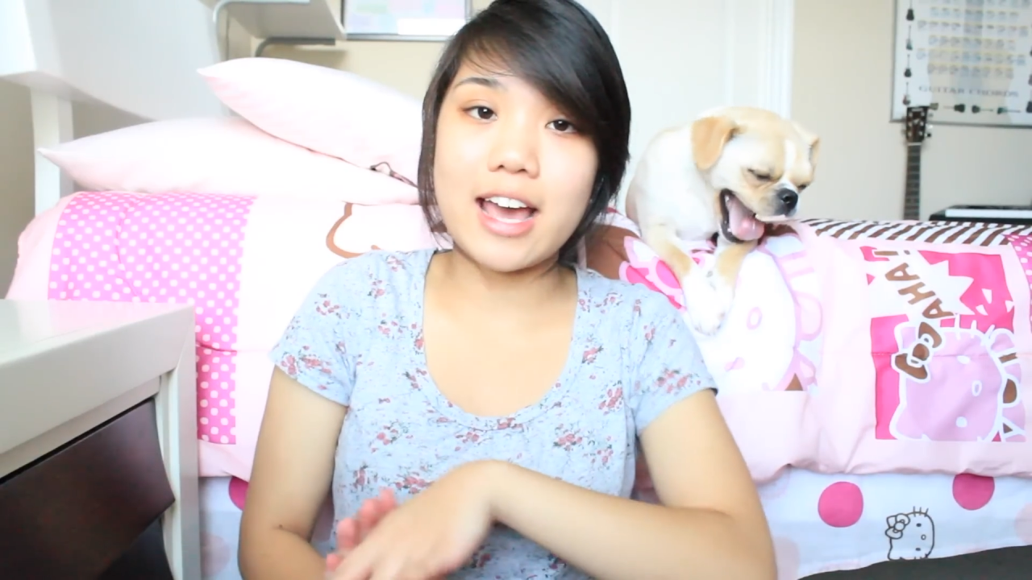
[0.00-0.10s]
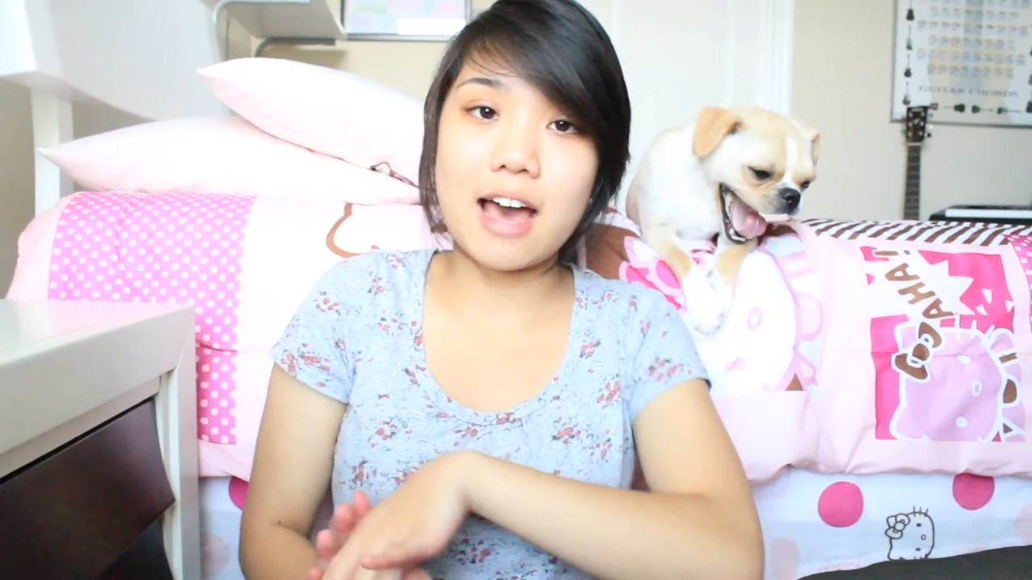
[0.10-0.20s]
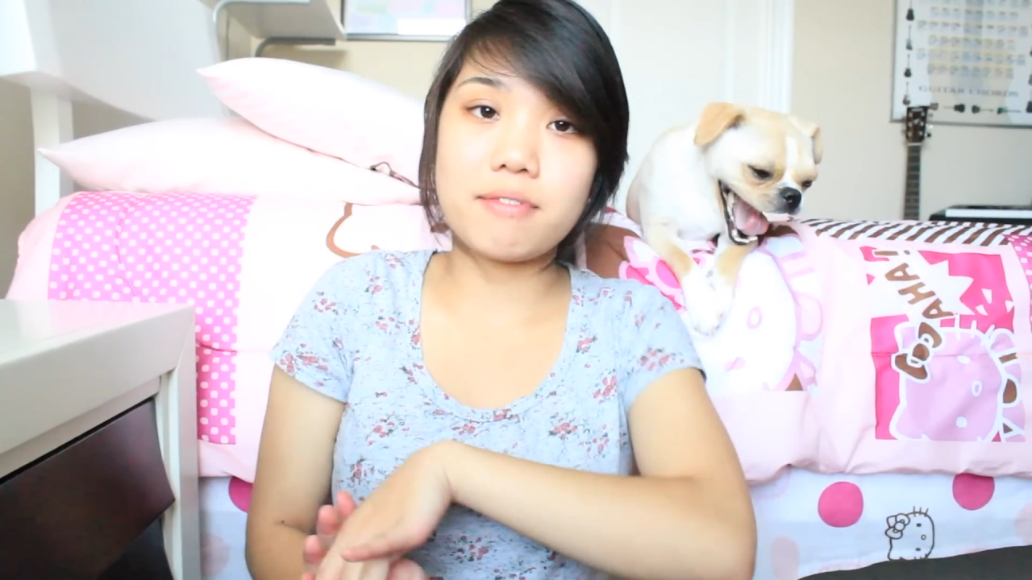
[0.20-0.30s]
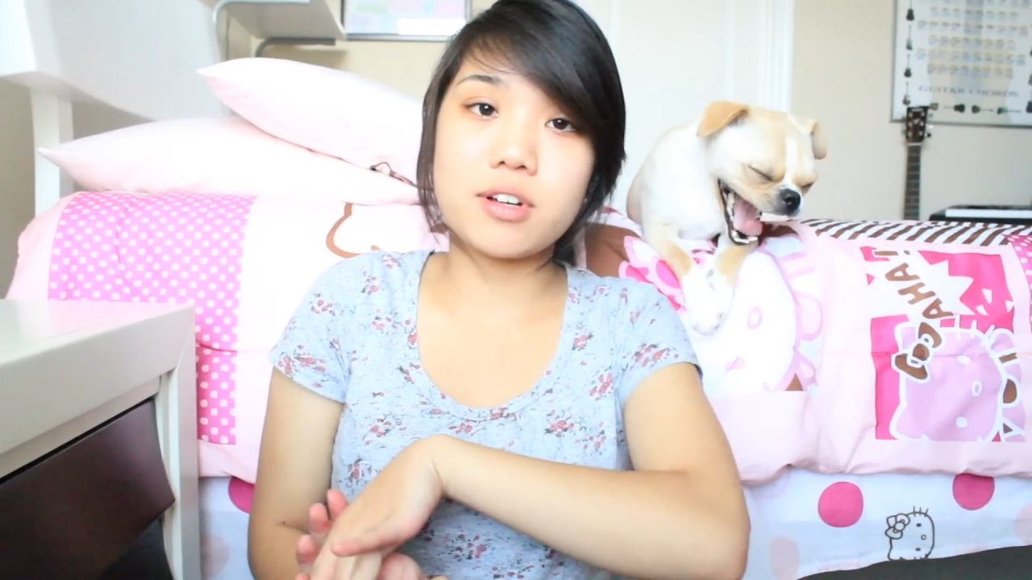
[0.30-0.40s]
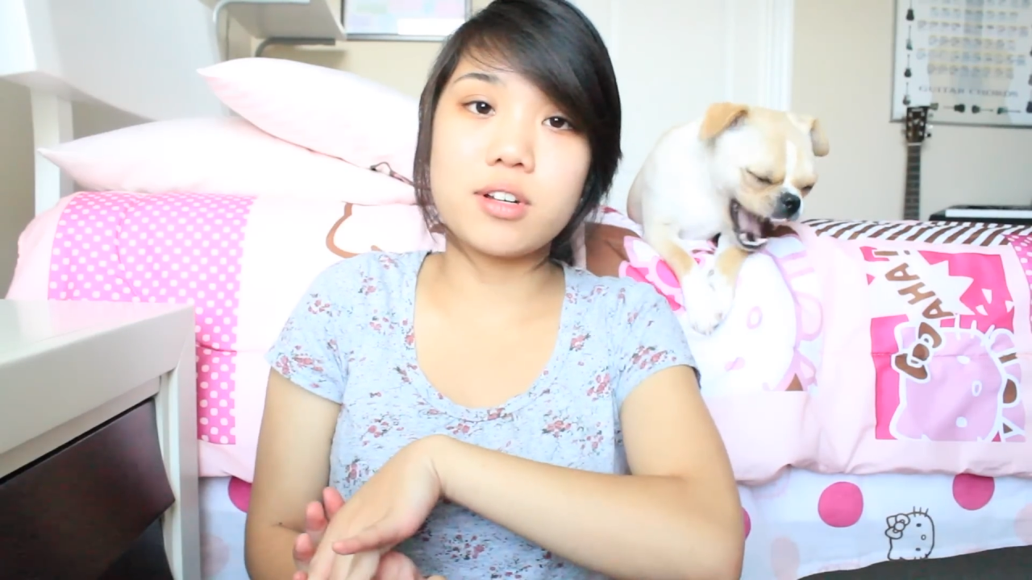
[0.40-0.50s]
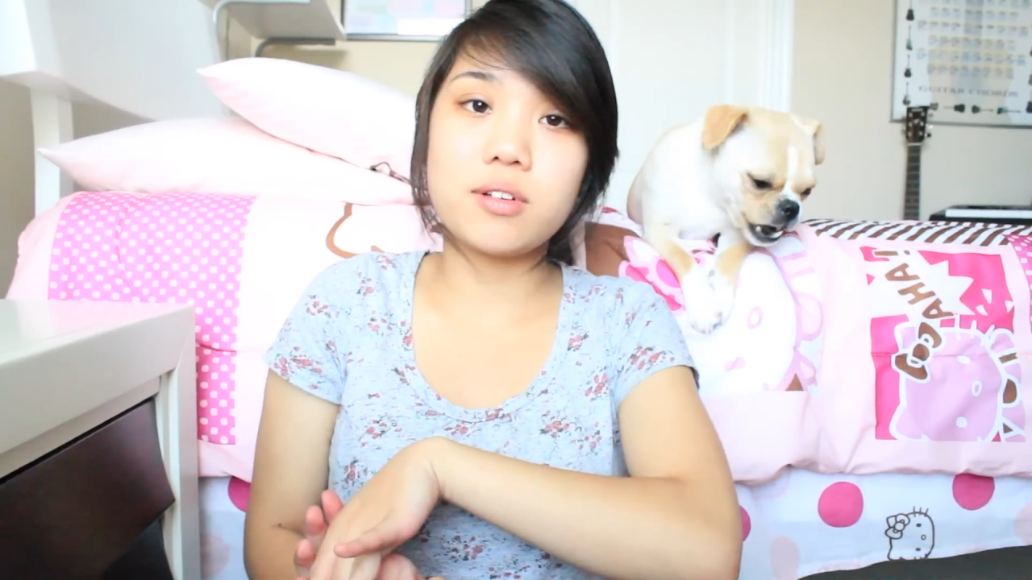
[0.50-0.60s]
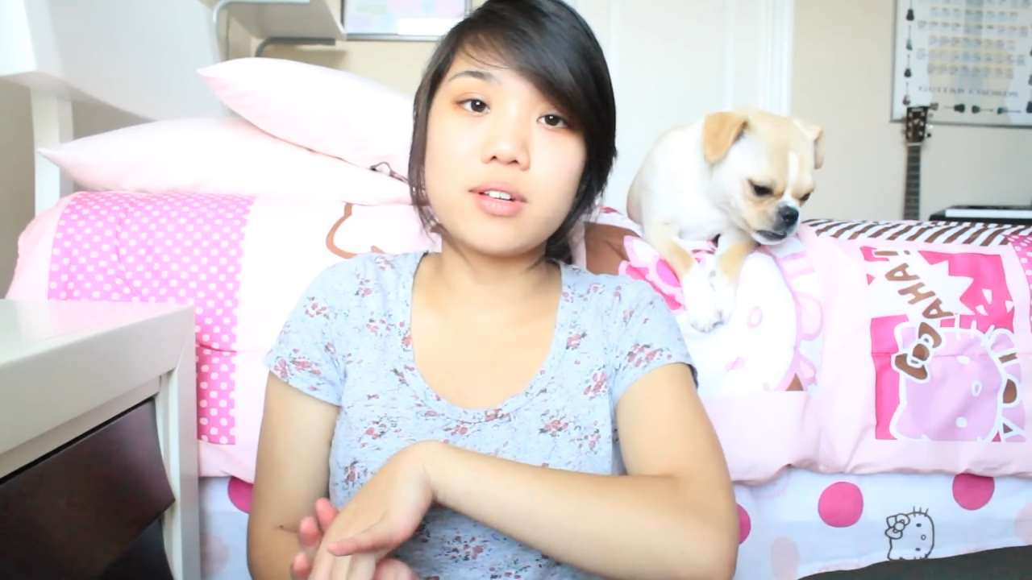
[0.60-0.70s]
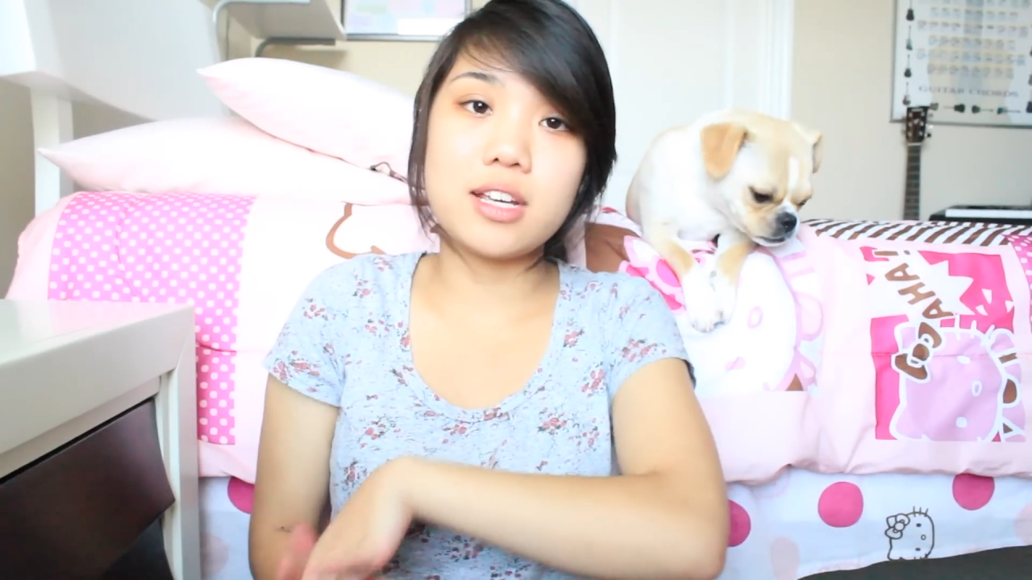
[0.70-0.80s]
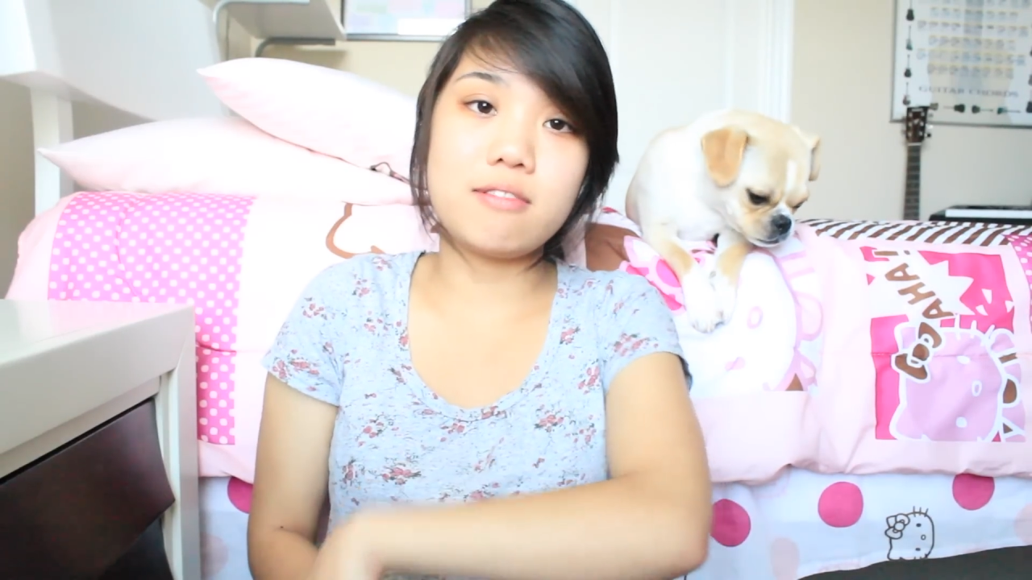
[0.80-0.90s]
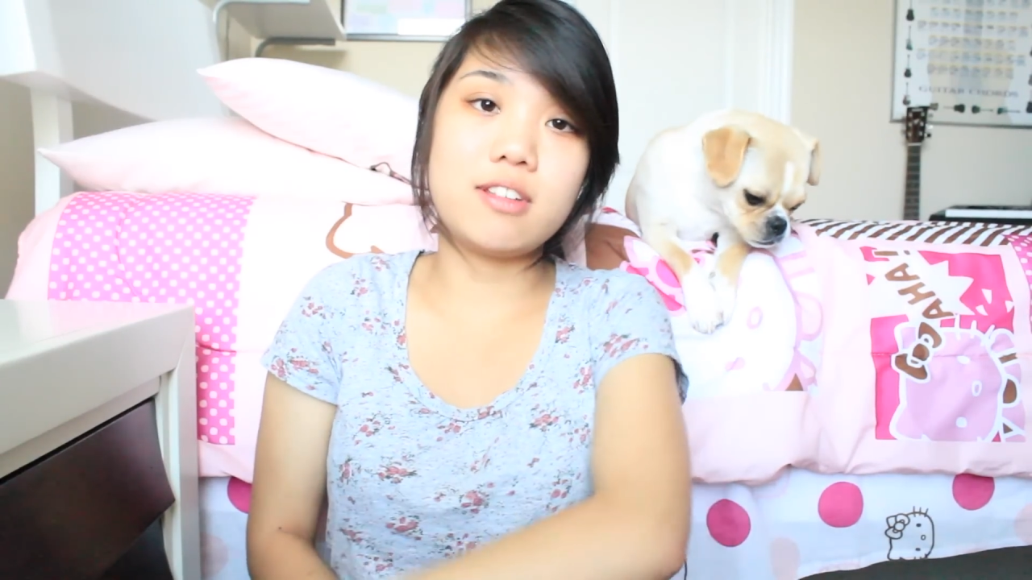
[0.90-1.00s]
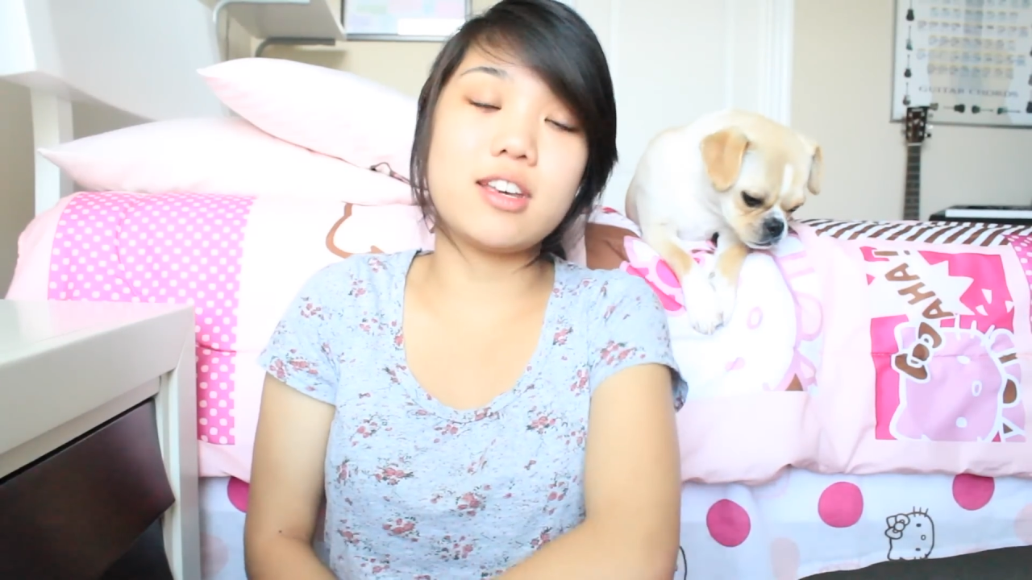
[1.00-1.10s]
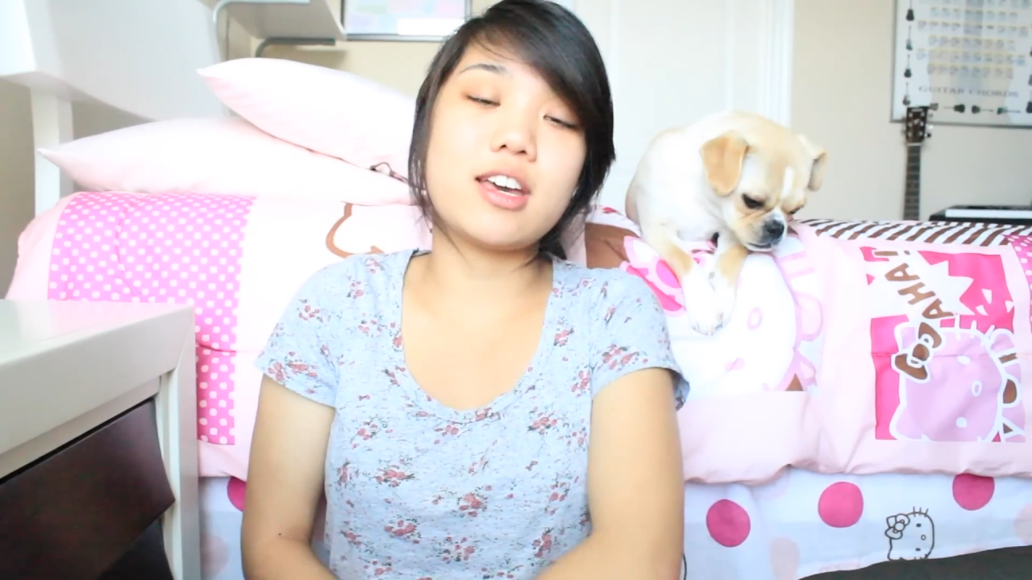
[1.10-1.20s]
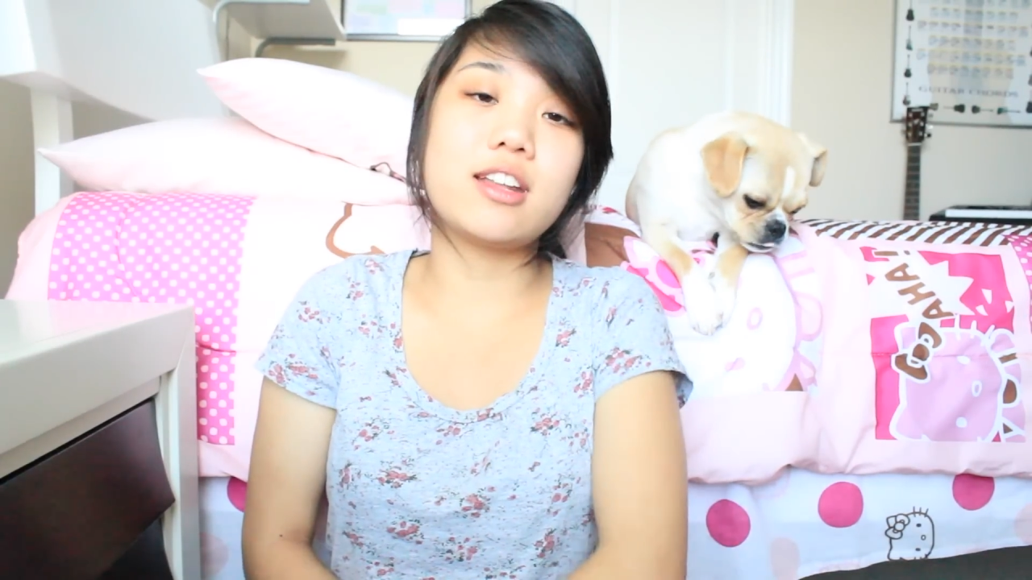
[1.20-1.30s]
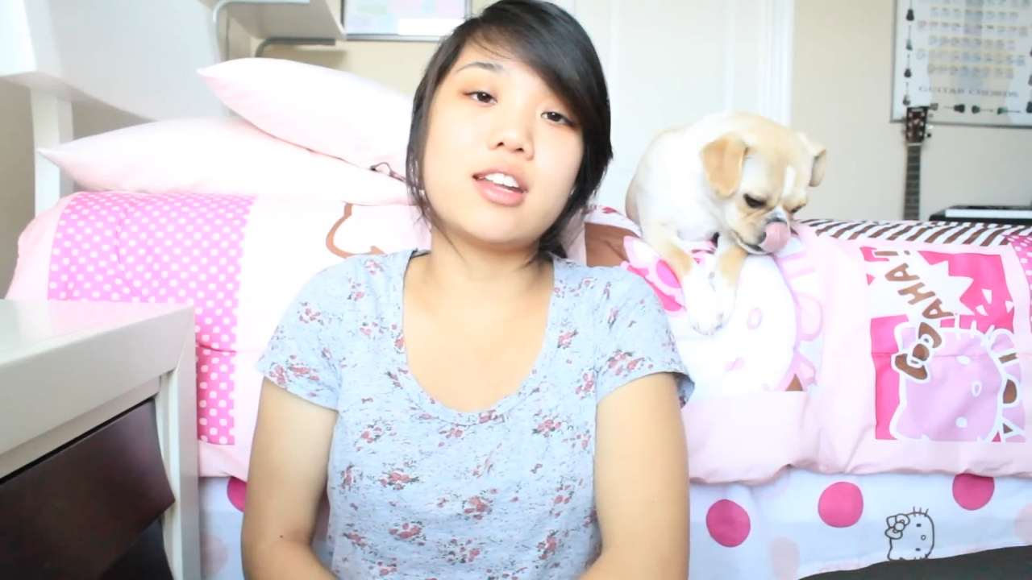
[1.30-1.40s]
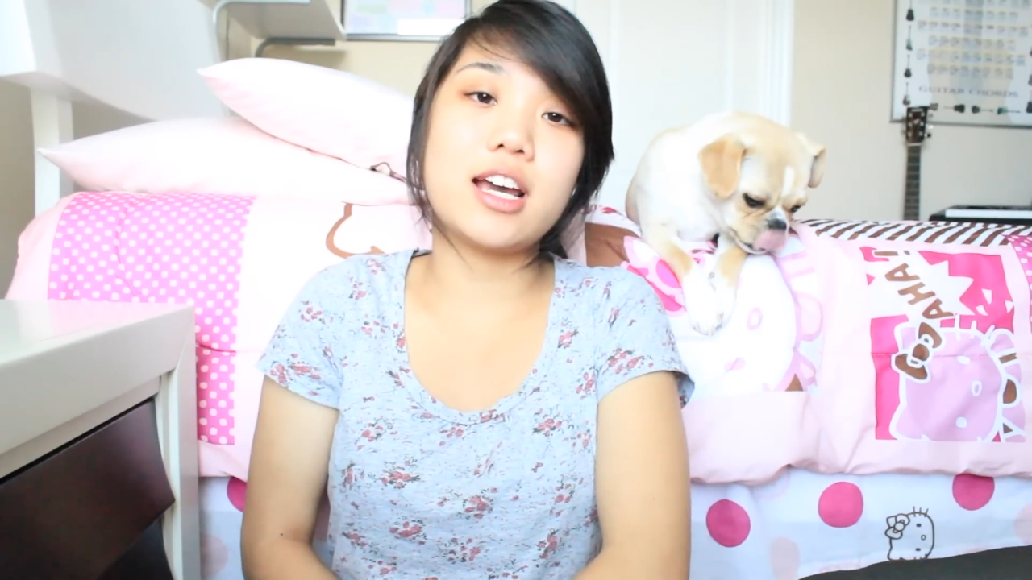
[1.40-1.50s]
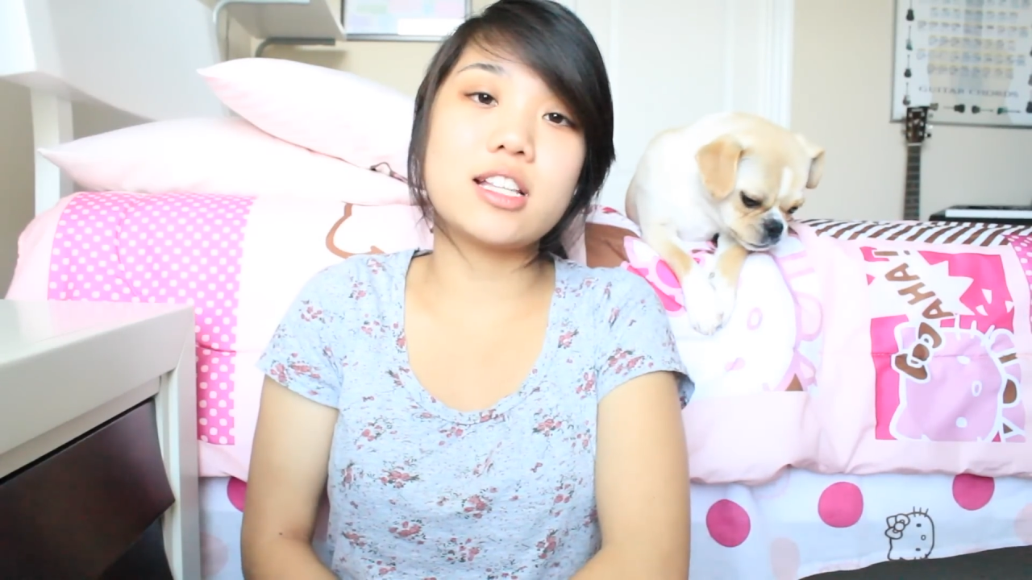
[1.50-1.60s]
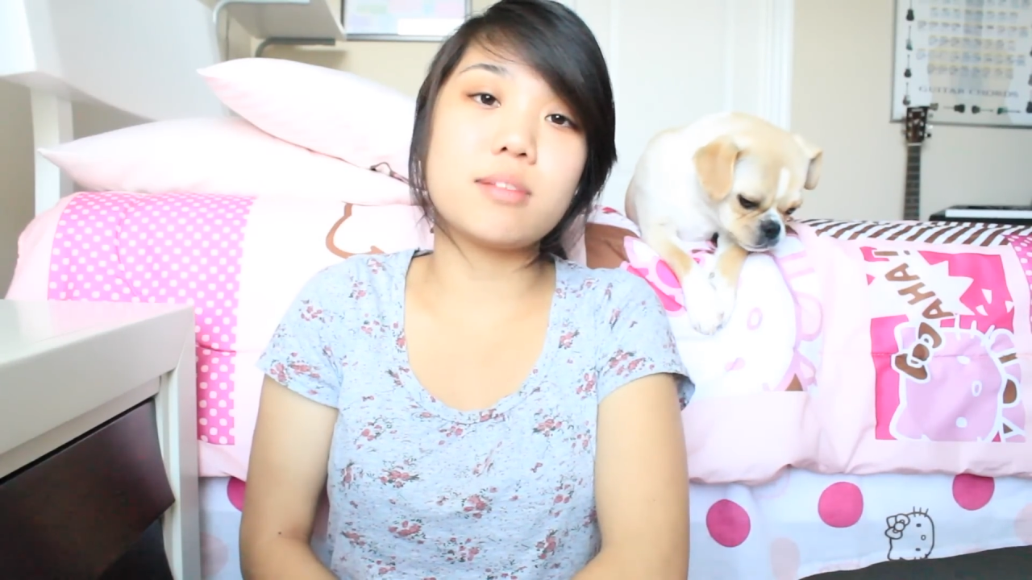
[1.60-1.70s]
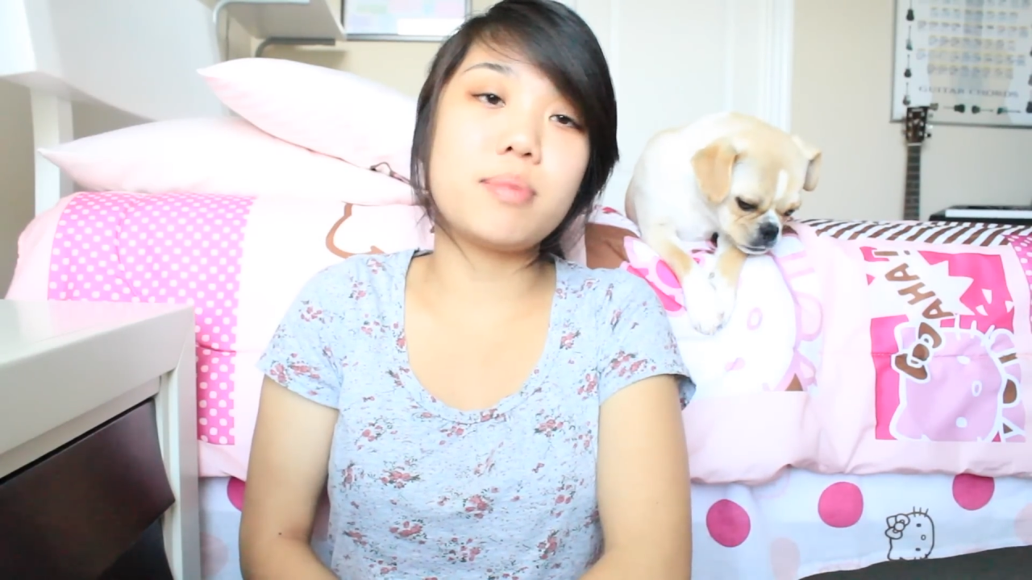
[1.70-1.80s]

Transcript: afternoon, evening, and night,